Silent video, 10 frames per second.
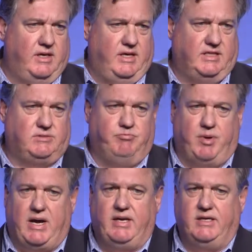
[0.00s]
It's
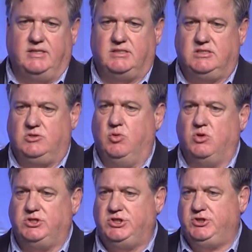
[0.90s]
biased
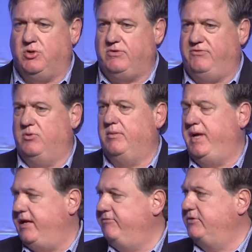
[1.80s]
towards short-form
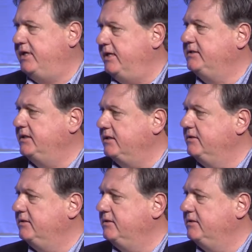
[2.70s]
advertising.